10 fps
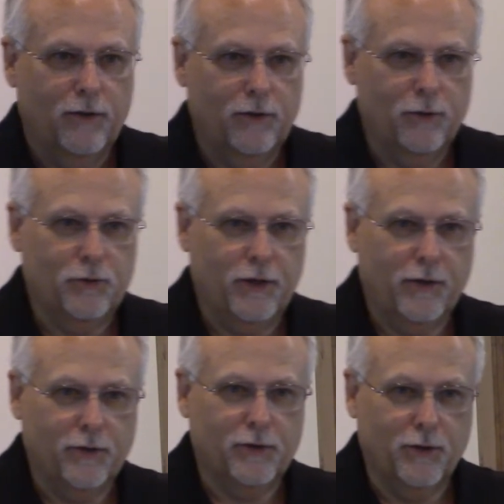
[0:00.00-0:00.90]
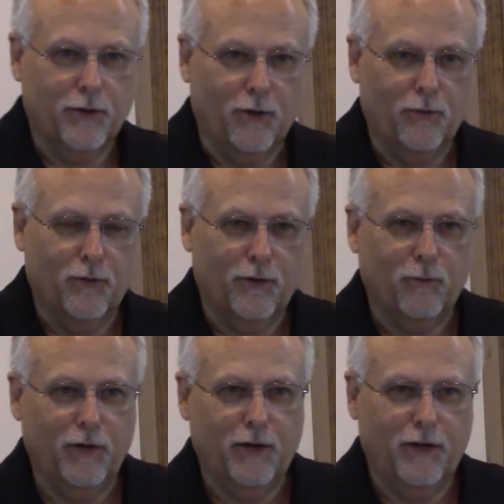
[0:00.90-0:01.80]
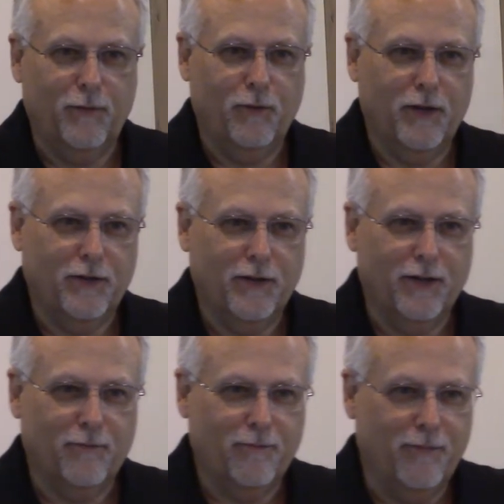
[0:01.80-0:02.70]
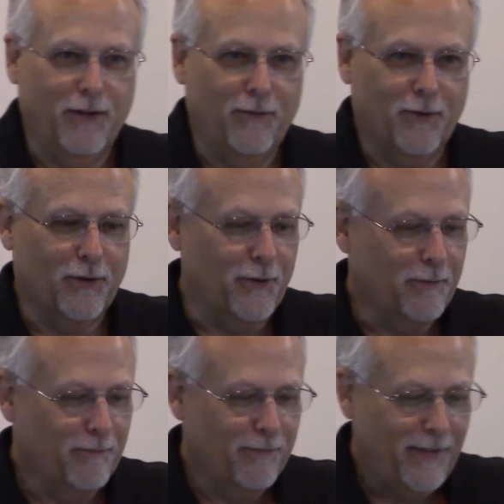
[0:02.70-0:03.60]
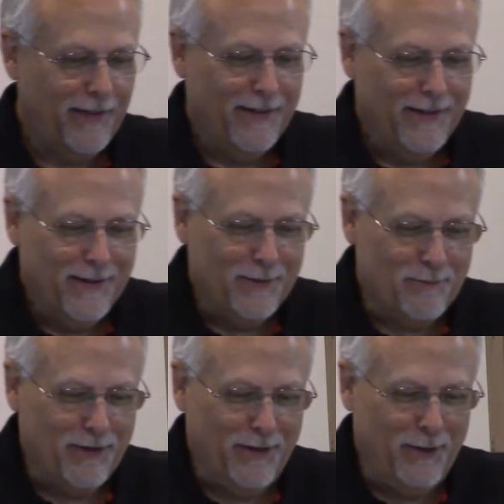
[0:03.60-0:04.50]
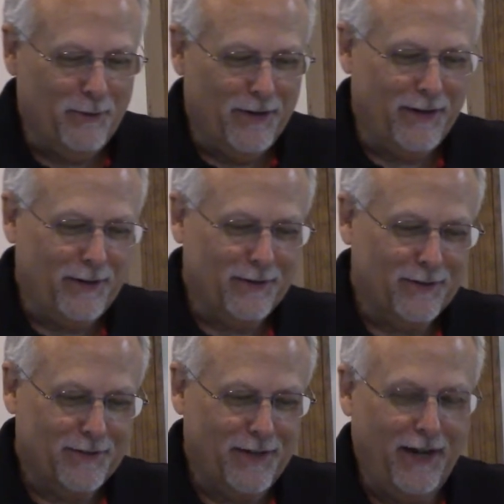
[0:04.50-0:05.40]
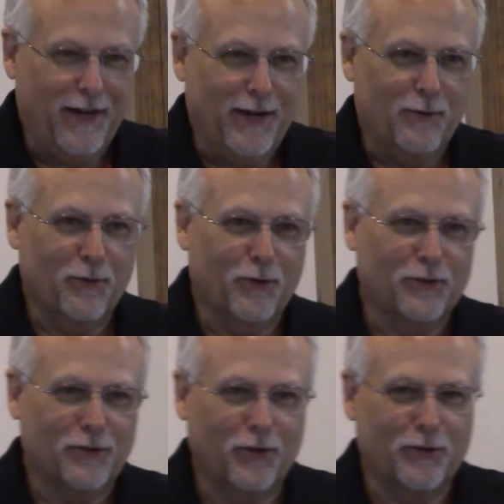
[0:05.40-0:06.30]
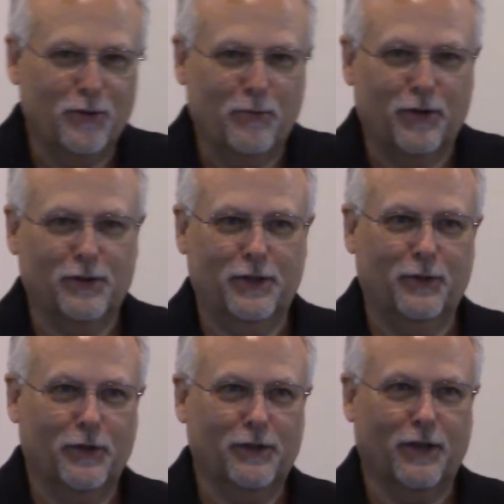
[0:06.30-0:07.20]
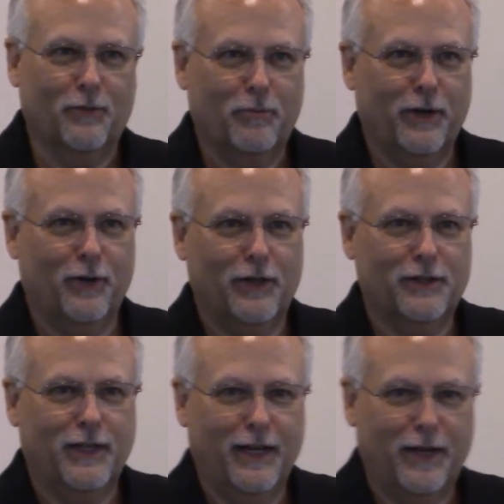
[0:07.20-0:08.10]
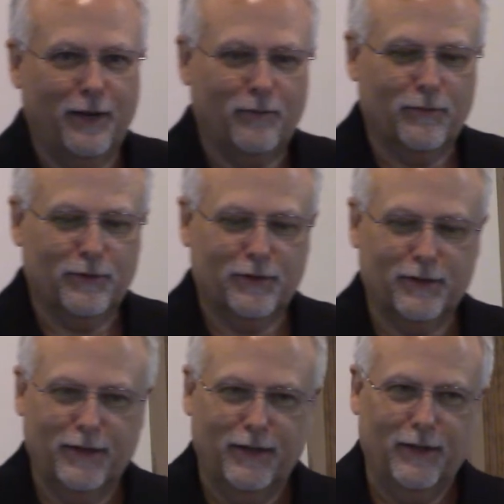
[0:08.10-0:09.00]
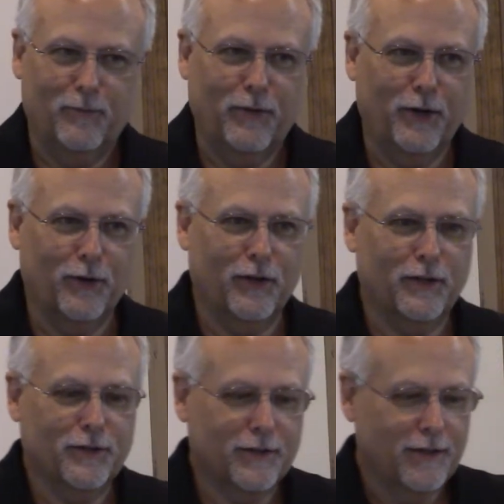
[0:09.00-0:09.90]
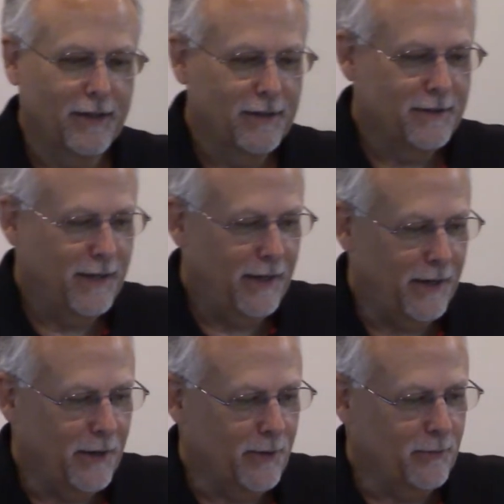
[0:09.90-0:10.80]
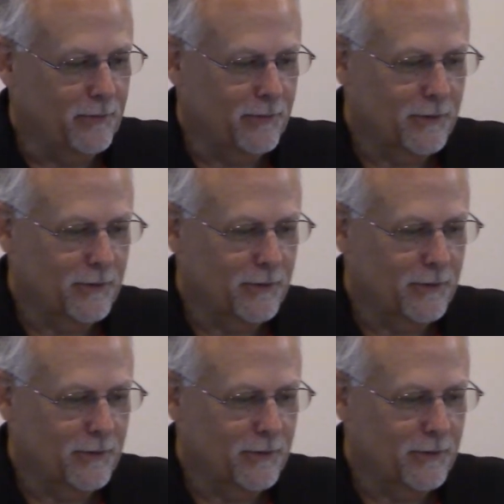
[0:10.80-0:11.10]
the two Sharons took over, and we didn't even get any further. But anyway, today we're going to start a two-part series on perilous times. Perilous times.